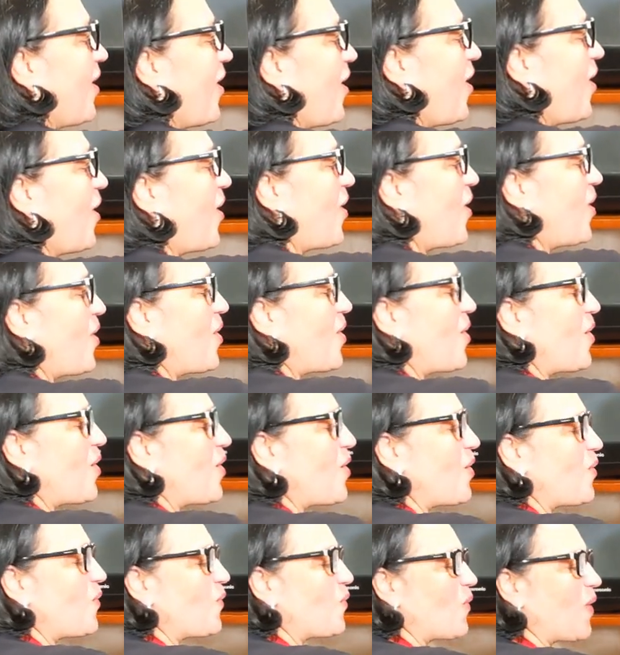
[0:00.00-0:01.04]

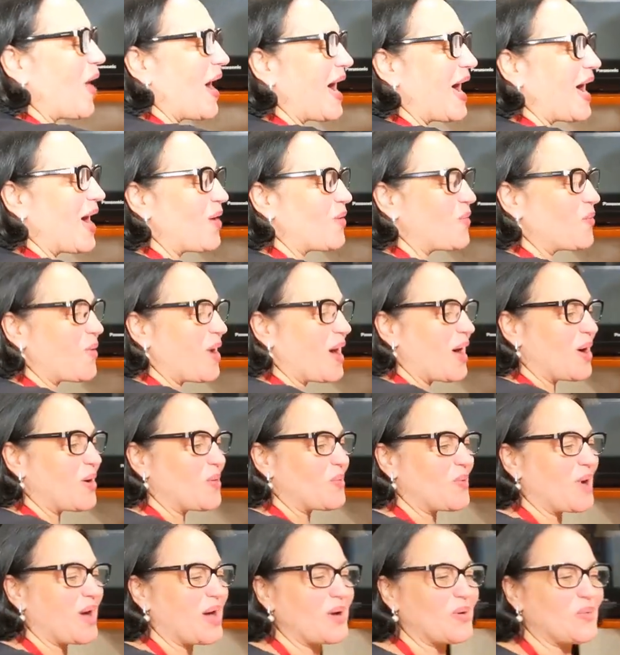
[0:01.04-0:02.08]
wow,
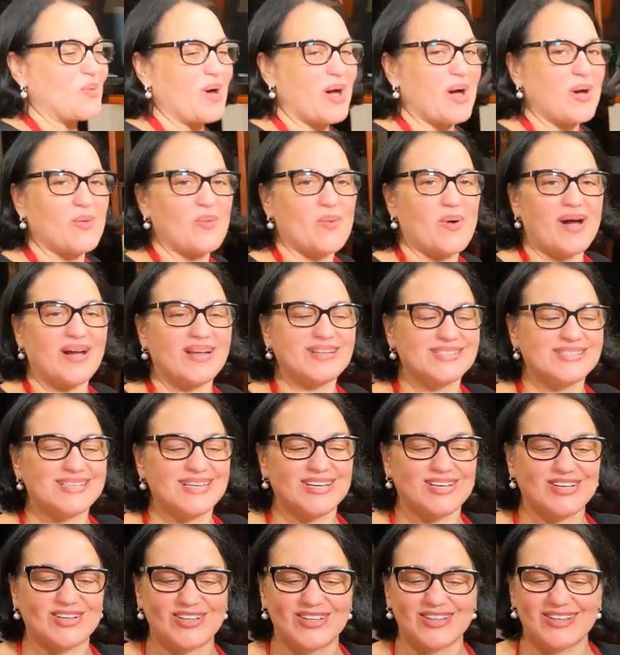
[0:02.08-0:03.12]
wow, wow, wow, wow.
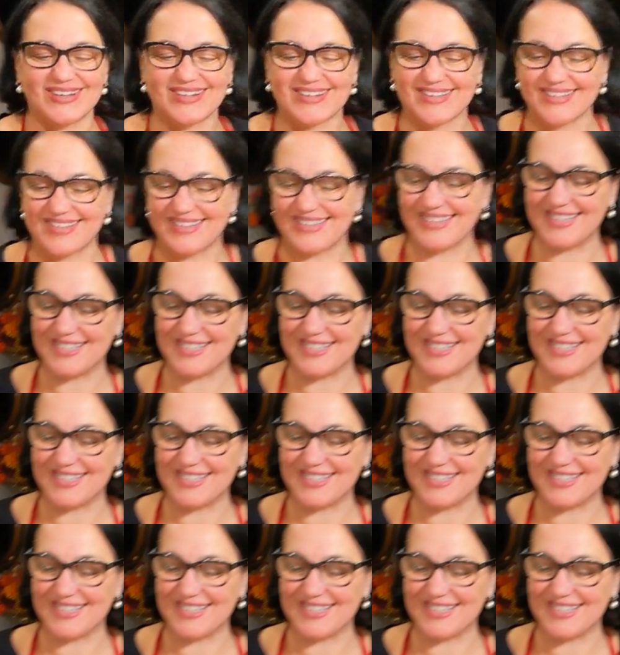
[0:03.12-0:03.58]
Take a look at